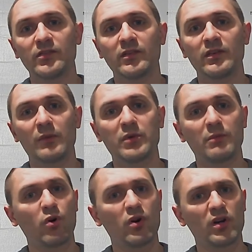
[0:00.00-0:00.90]
I'm going to
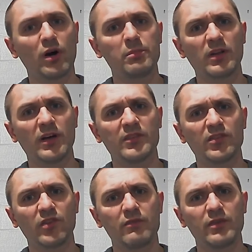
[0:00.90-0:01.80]
pour a couple glasses
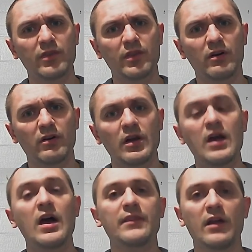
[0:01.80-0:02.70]
off of there, and then
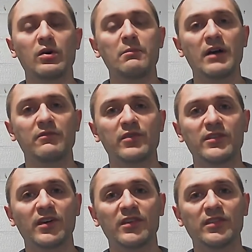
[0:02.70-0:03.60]
I'll come back for the
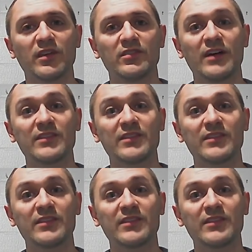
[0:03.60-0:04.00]
taste test, guys.